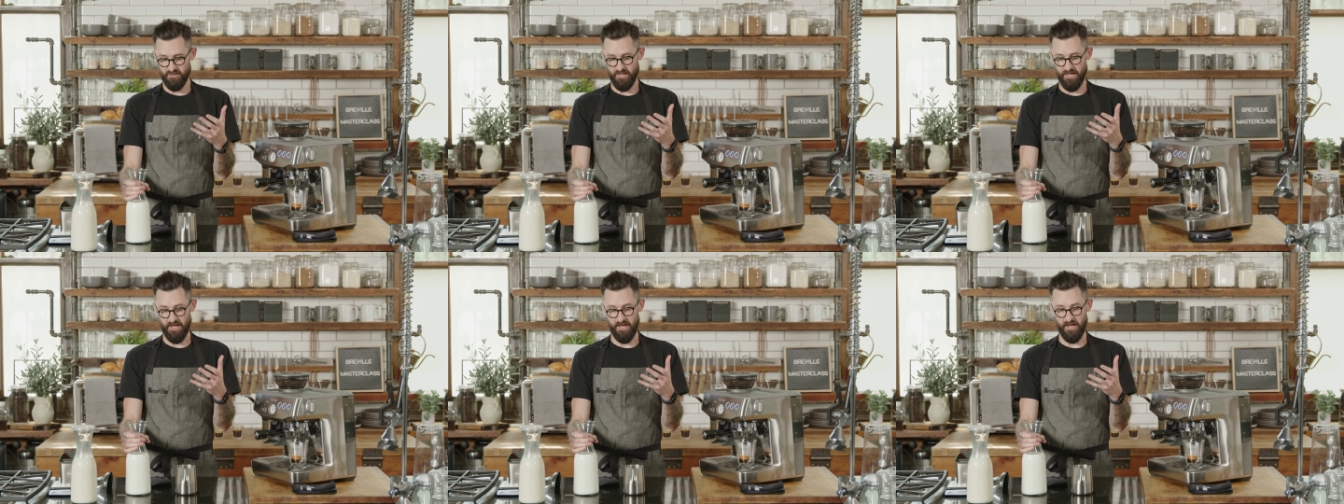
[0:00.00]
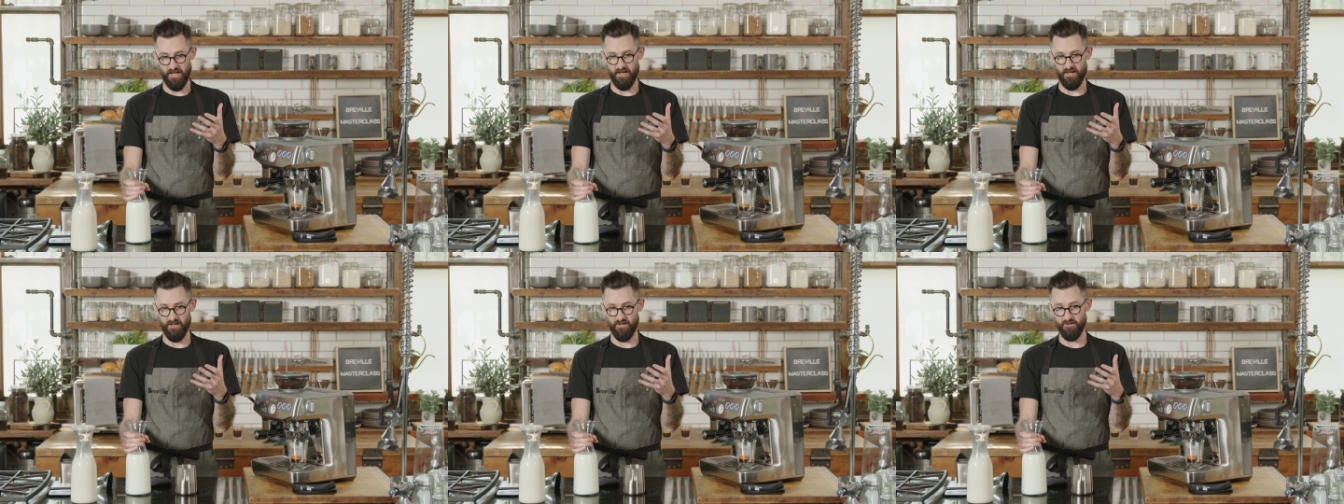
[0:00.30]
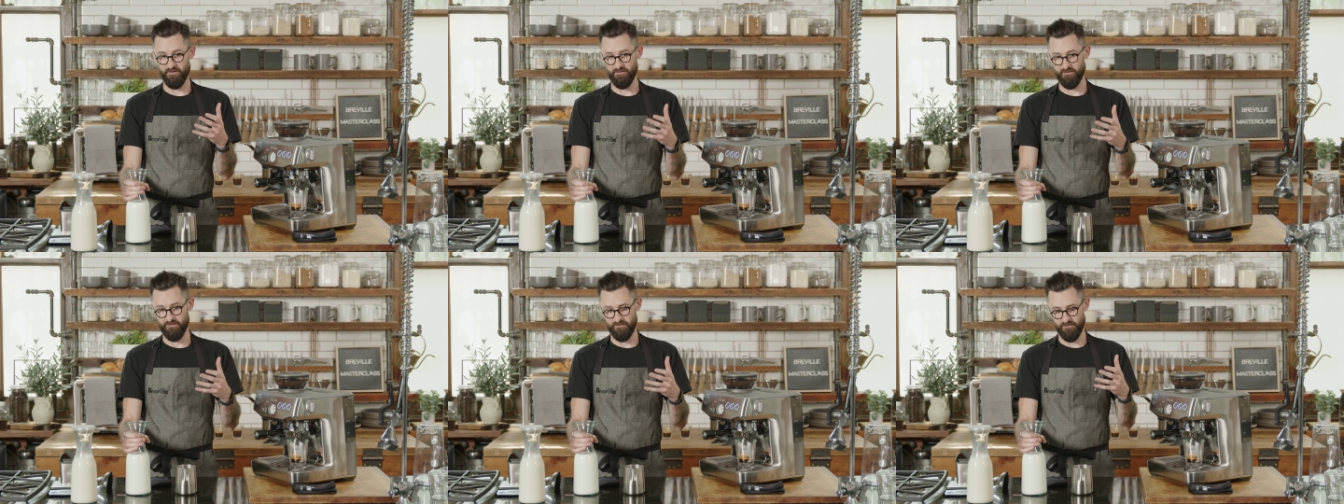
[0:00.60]

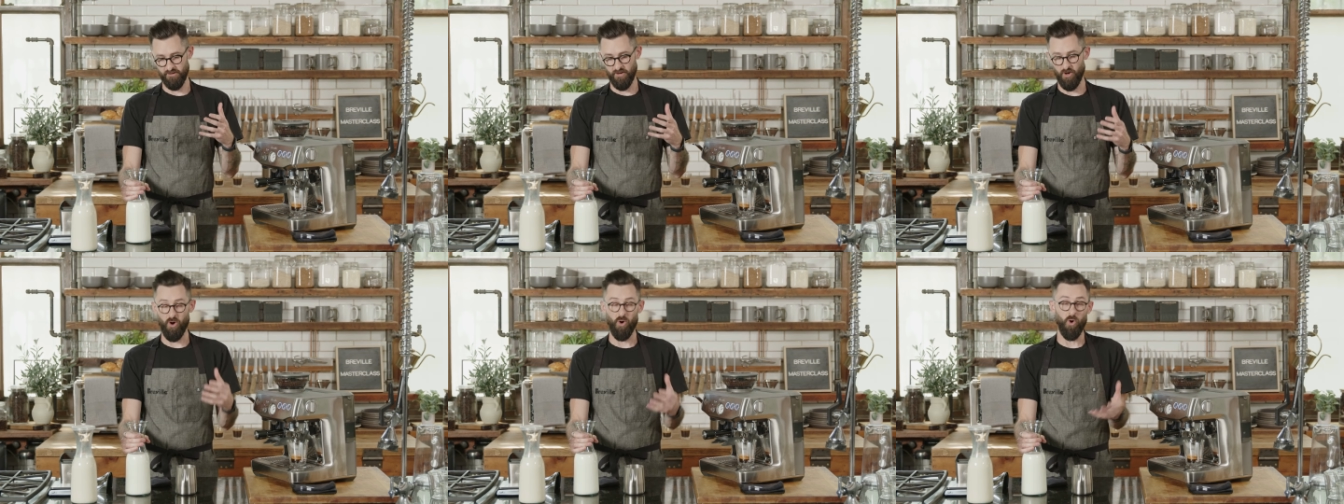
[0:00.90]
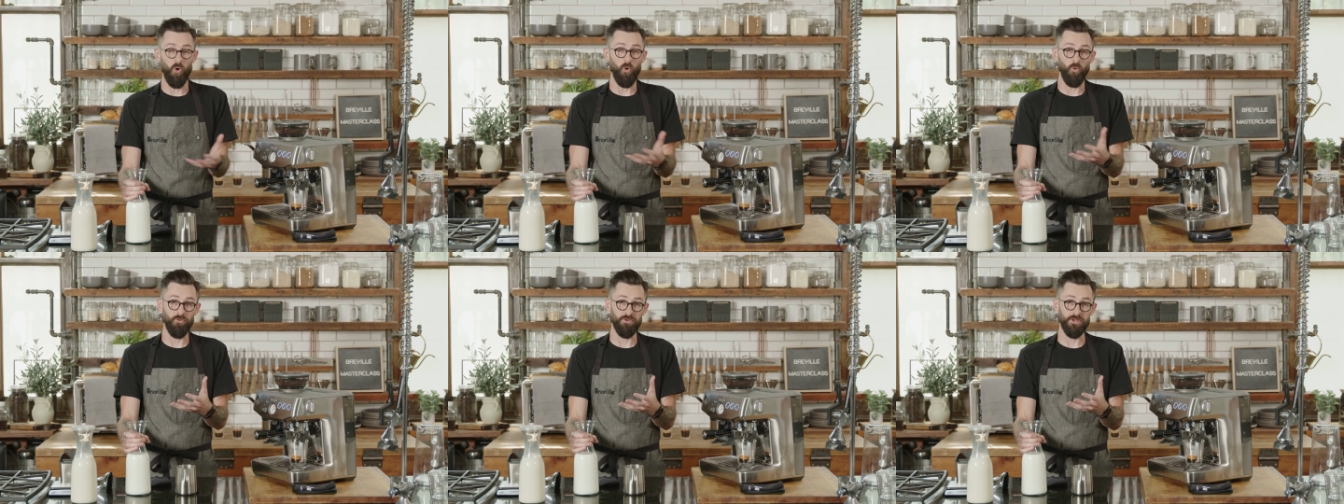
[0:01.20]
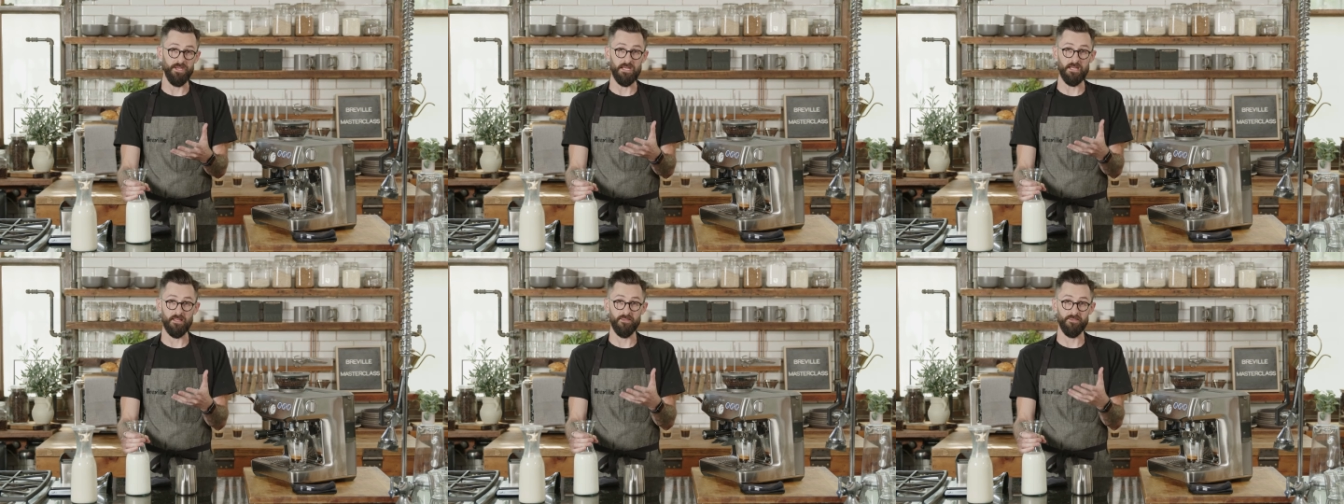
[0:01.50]
and
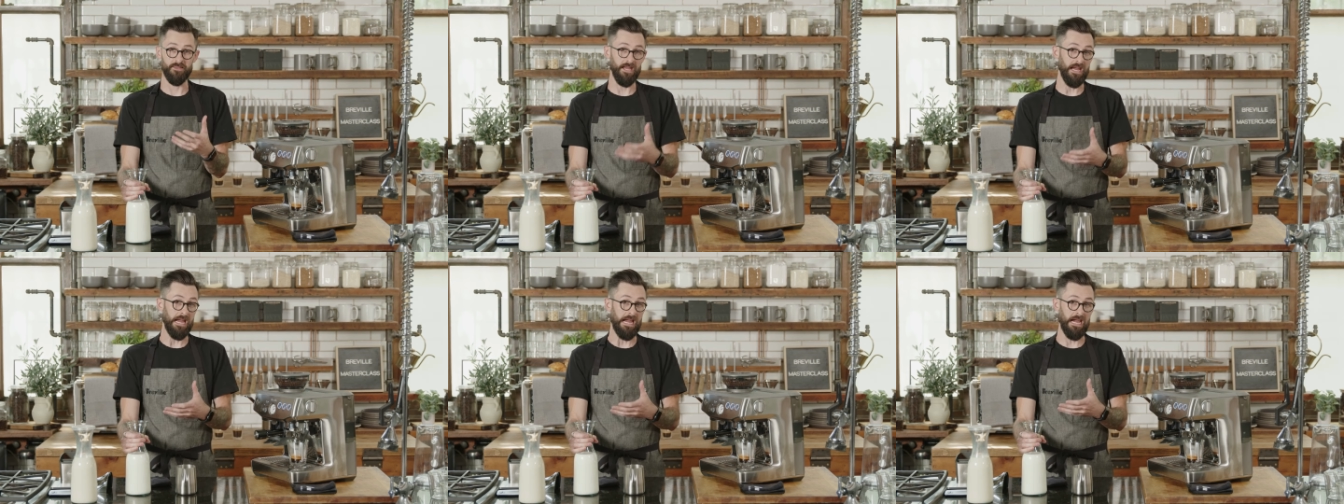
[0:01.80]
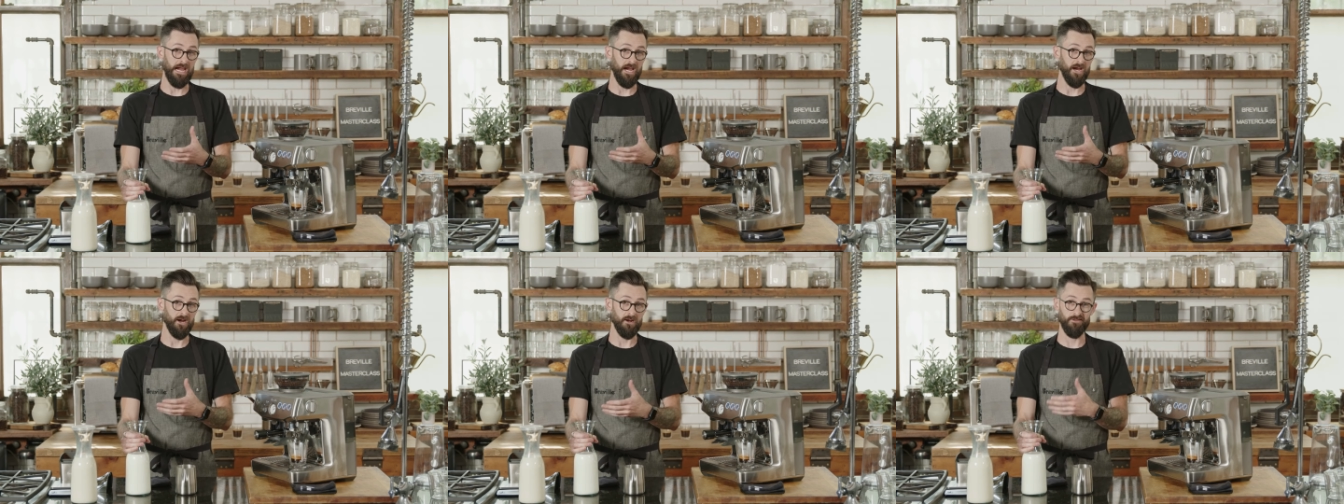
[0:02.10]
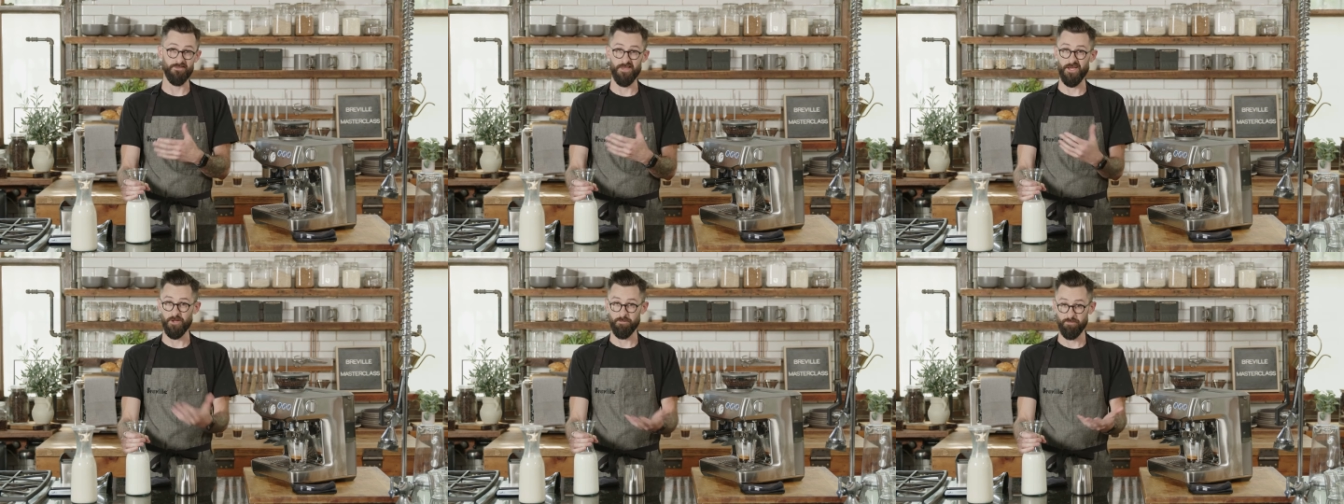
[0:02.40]
holding the
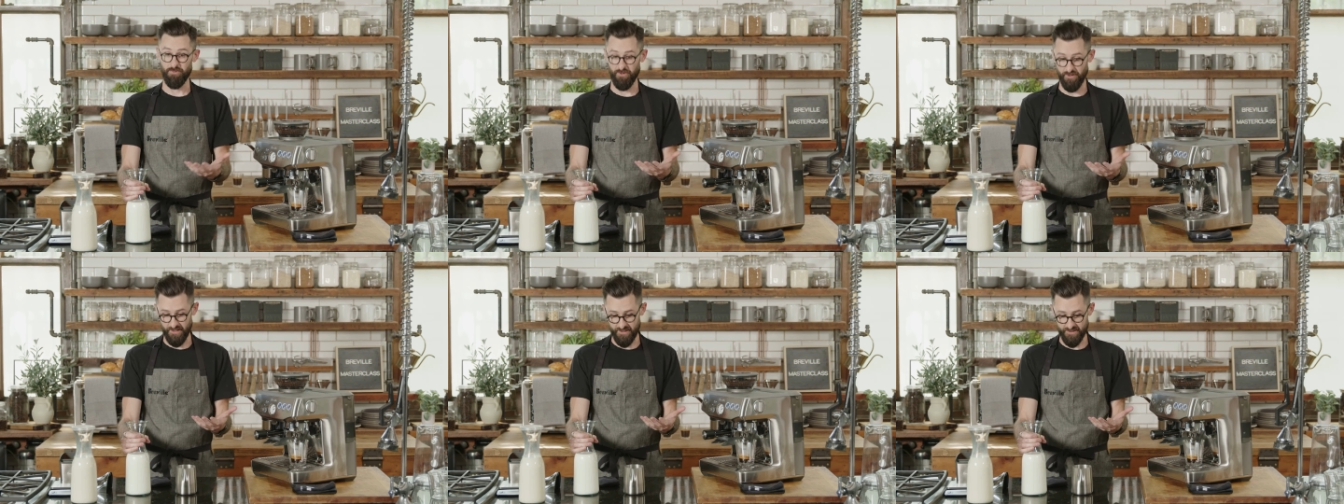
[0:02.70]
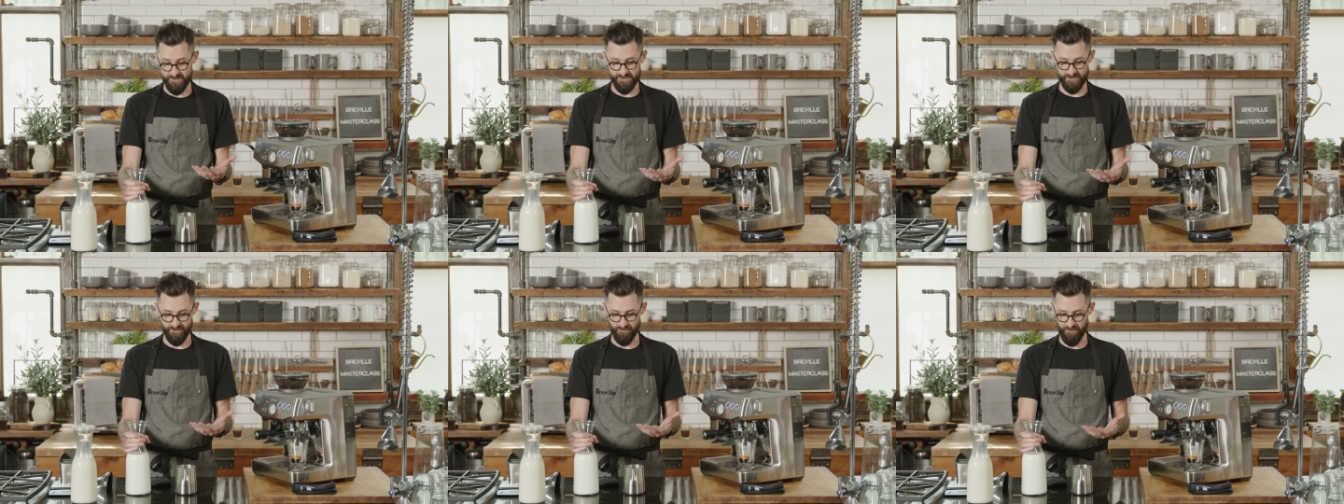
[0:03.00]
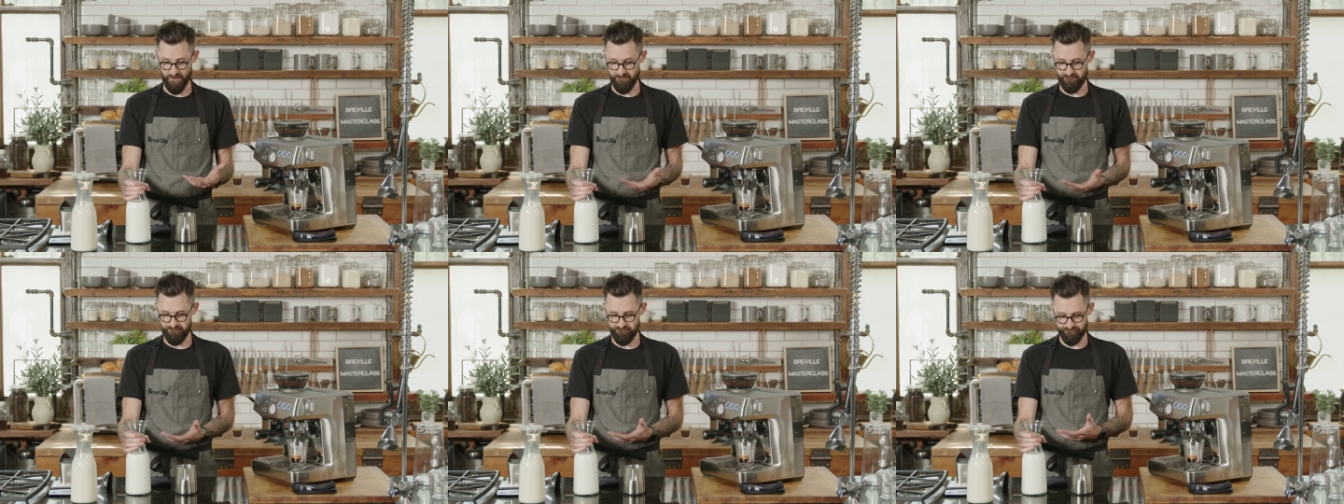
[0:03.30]
air that you put into
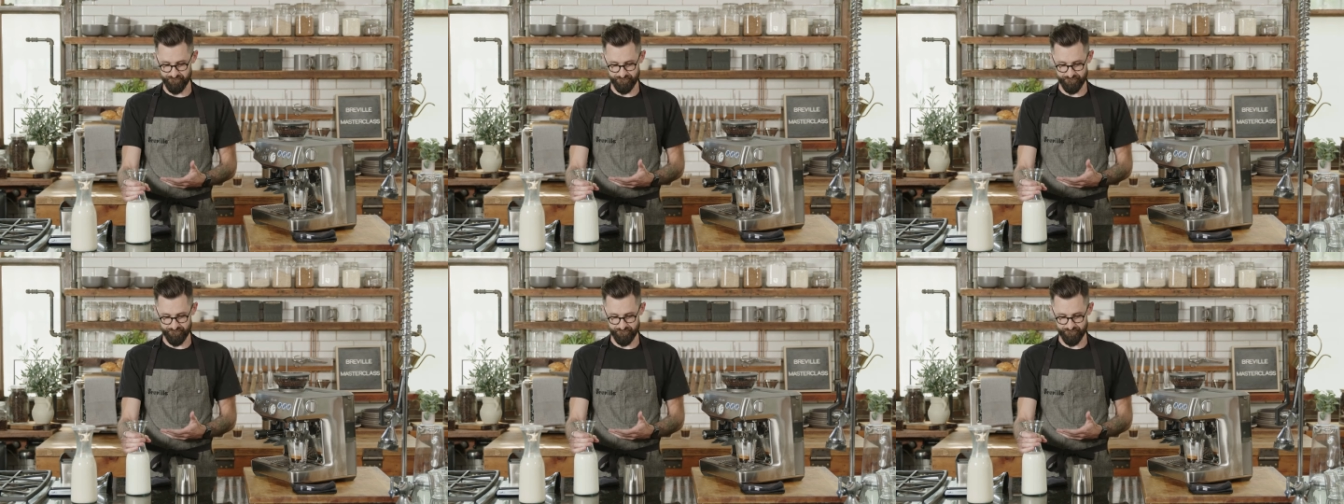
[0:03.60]
it.